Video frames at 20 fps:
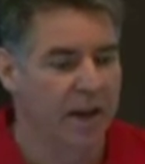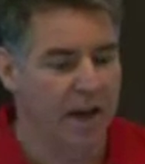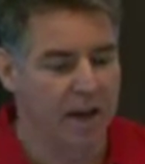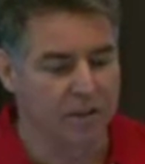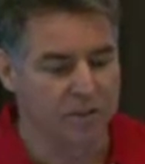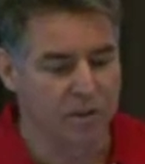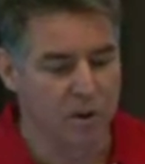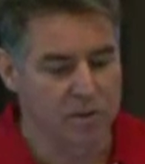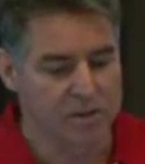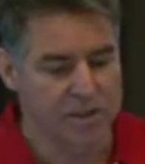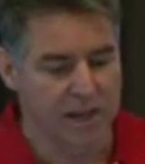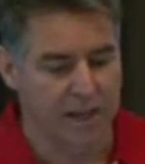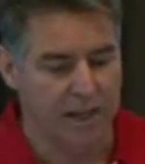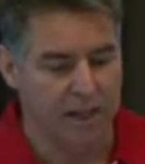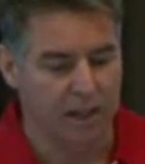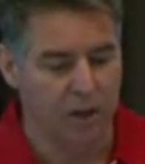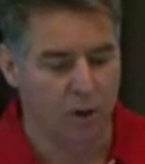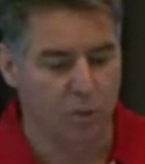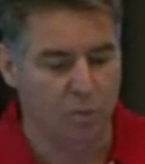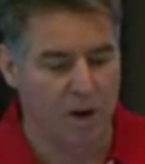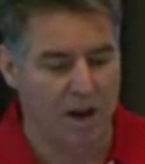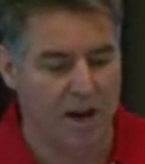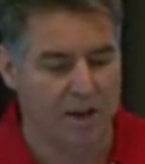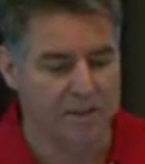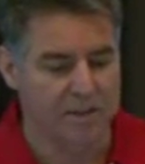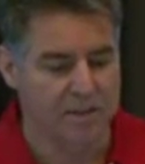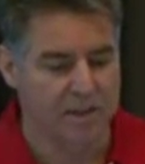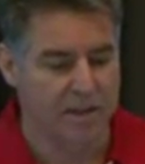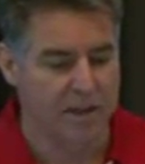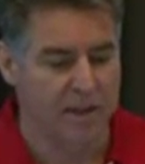And as long as that catalogue part
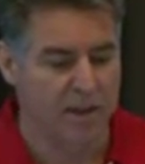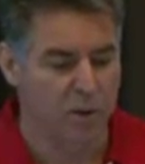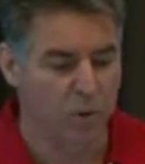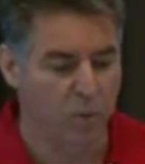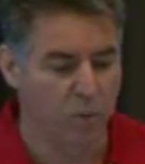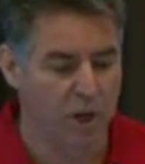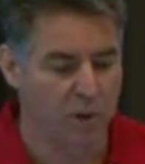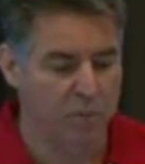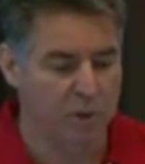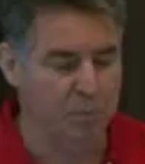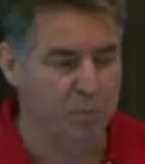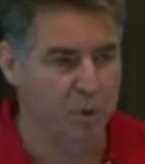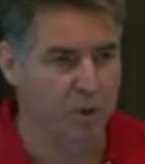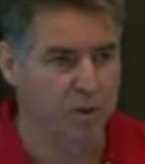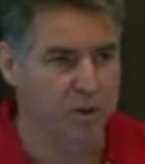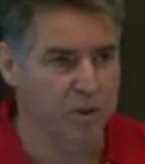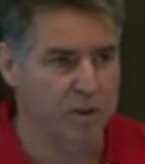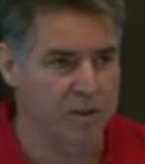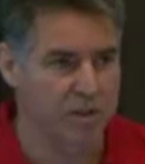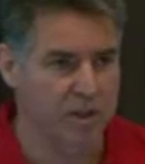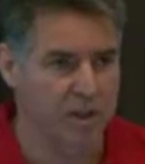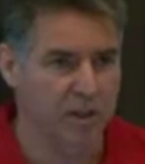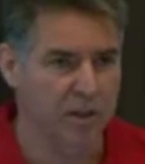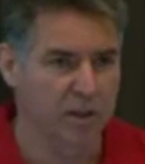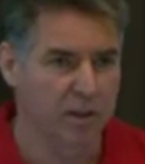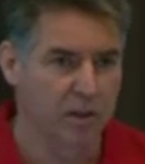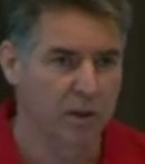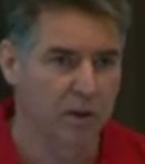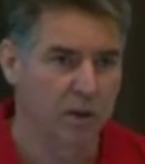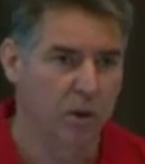is there, when I'm in
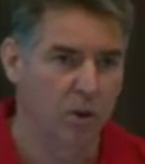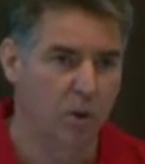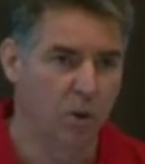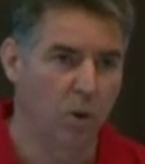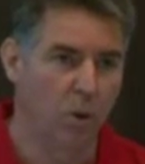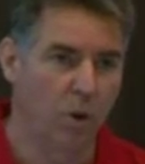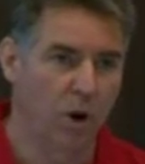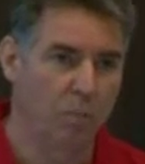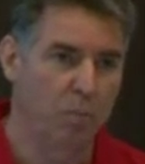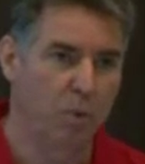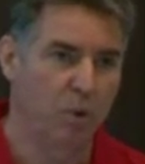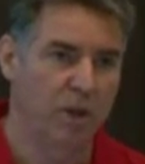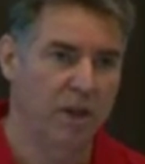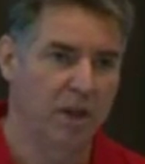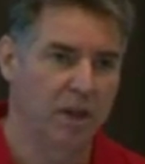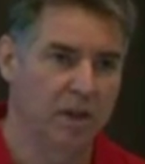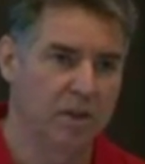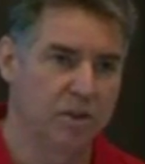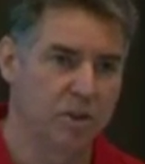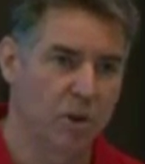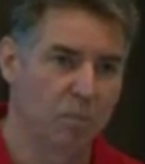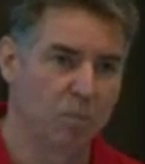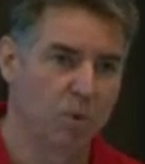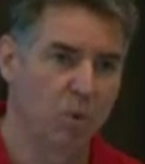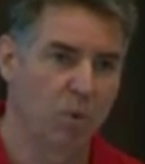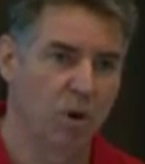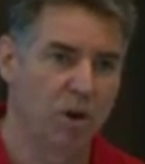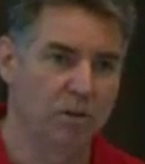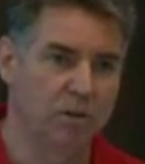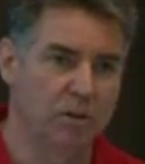purchasing or I'm putting in a job
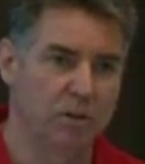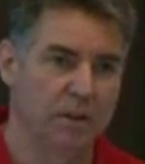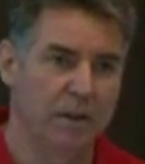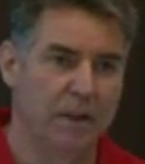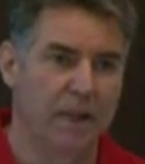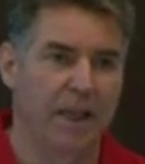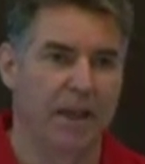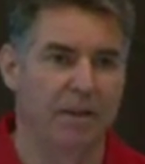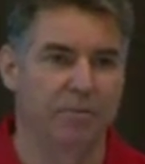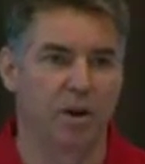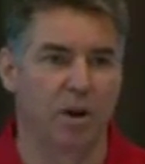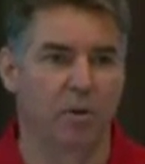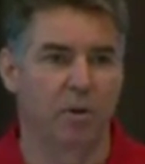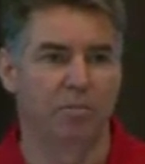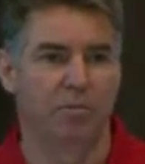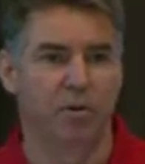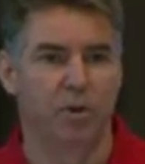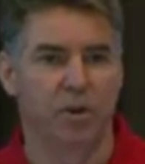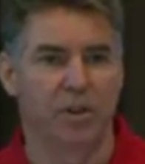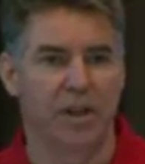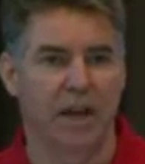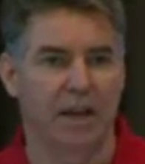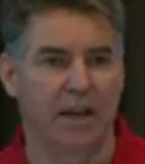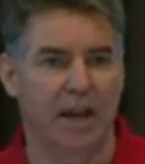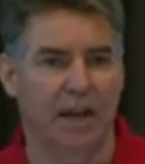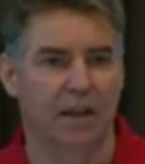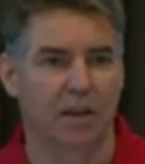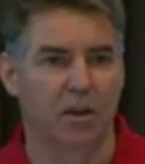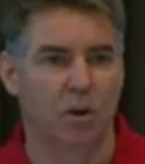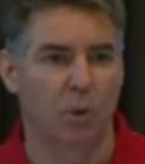quote, if I refer to that
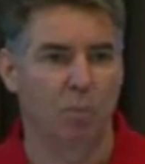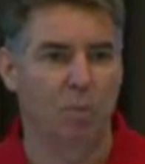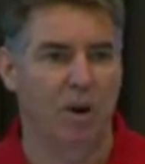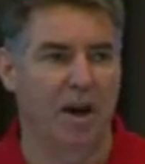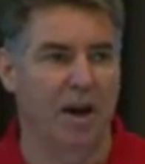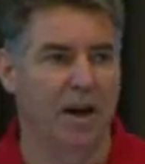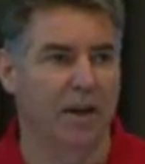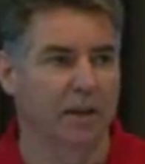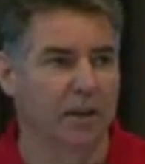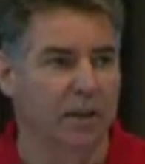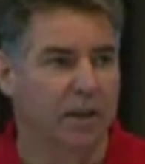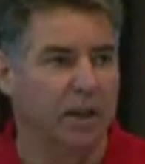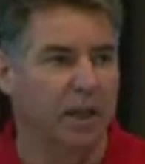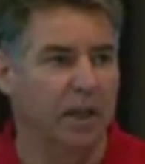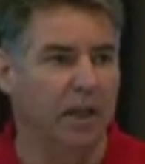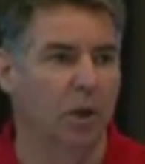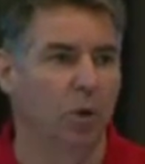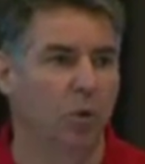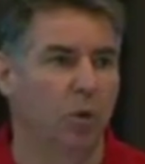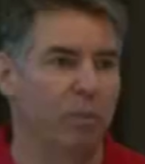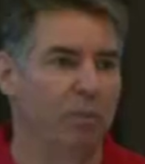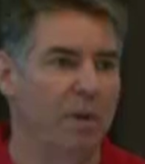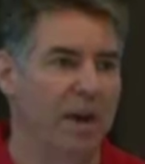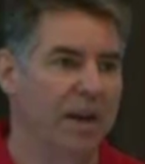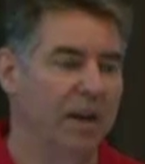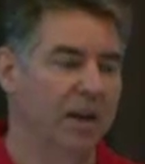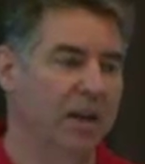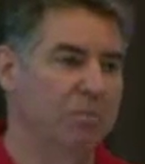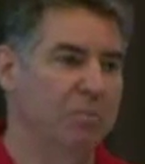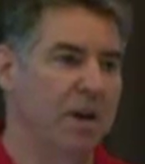catalogue part, it'll
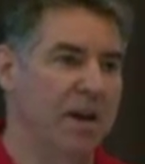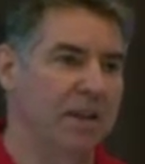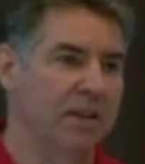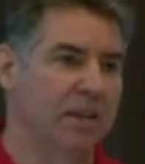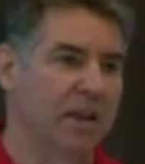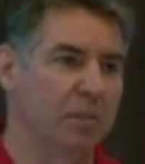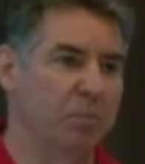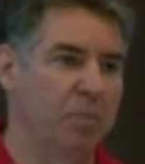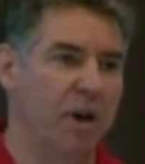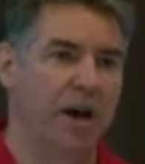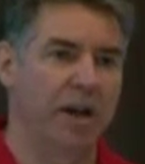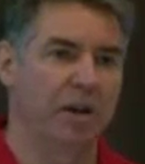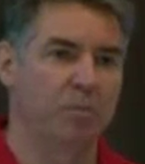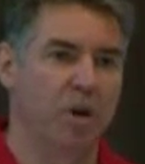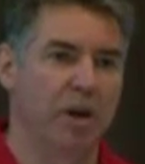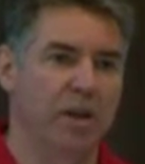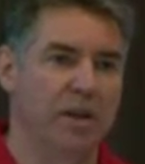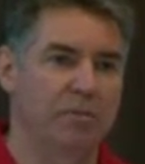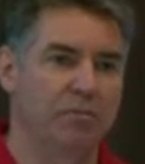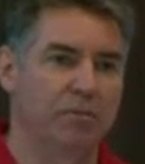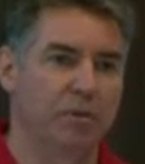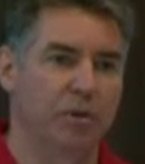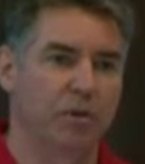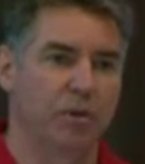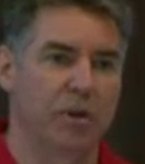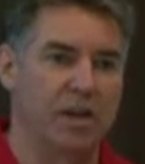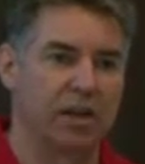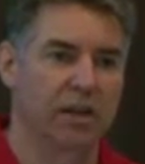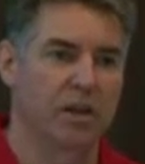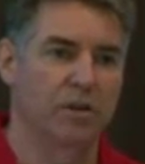automatically make that part of my
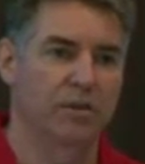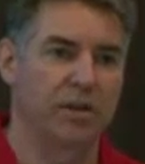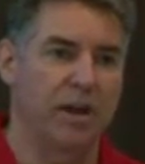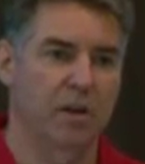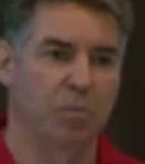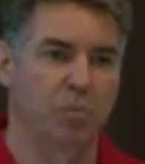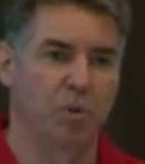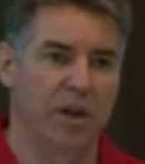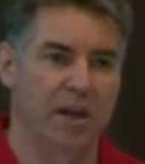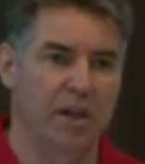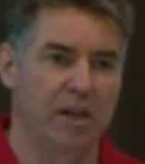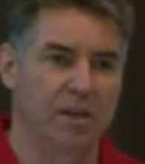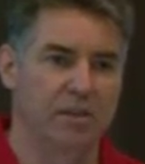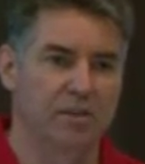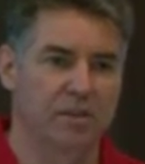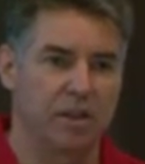inventory and knows how to bring it in.